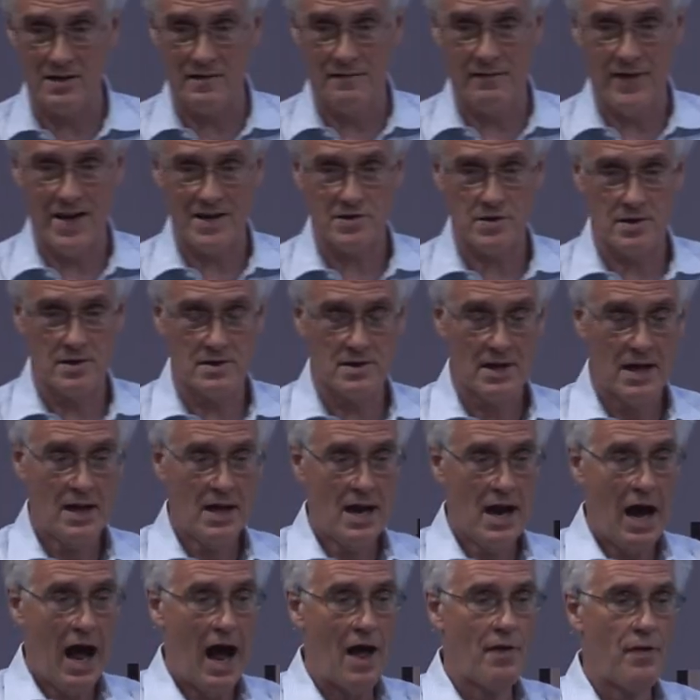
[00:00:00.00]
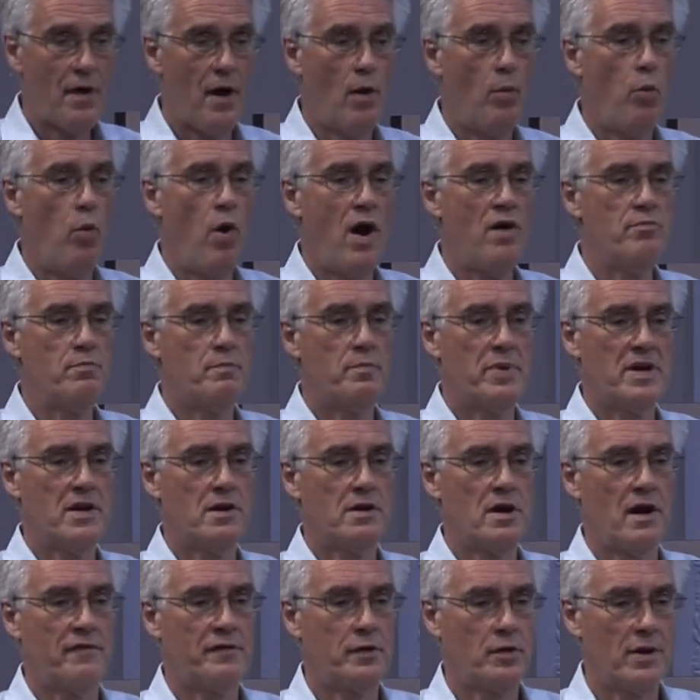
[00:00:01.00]
investors, and there won't be
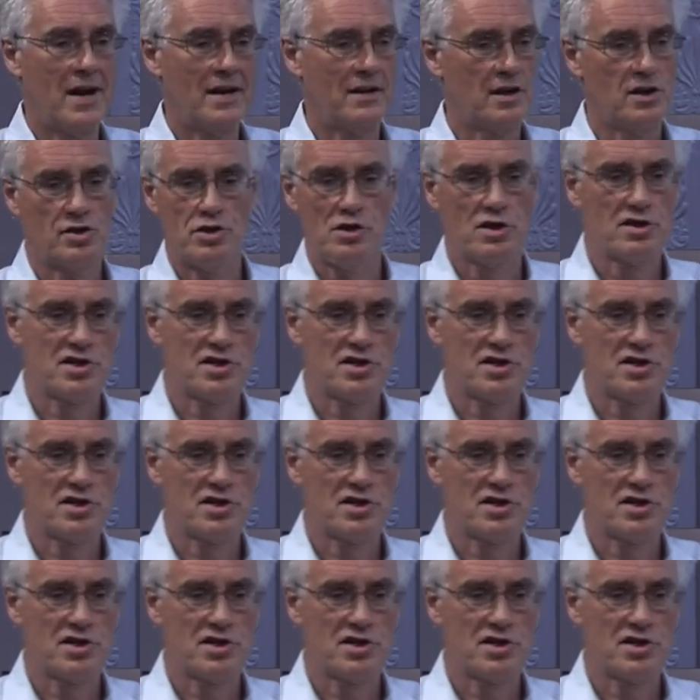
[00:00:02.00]
enough credit to